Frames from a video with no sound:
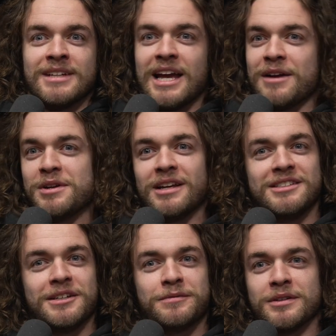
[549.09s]
Every day is
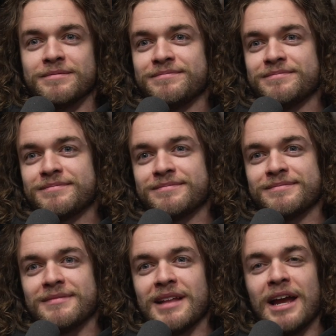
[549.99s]
different.
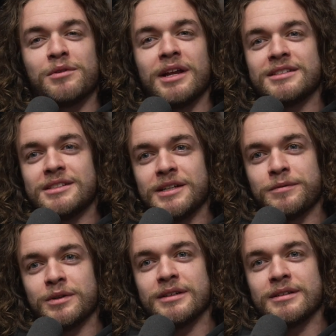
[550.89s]
Every day is
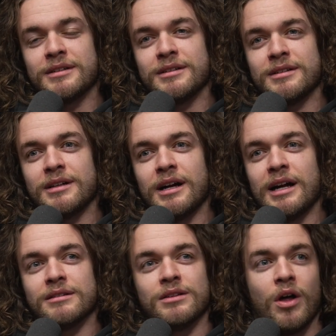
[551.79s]
different.
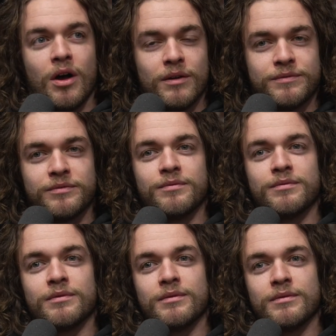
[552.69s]
I love
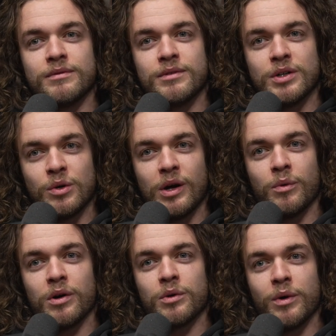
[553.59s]
who I
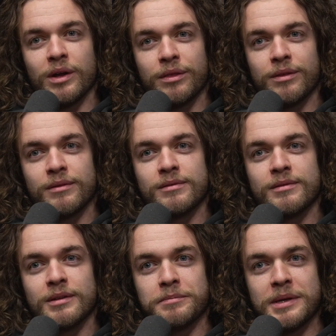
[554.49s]
work with,
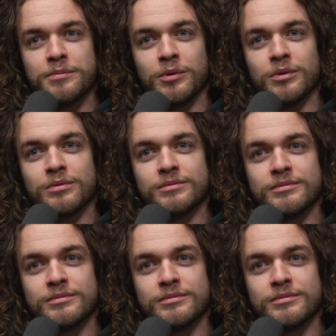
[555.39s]
the people.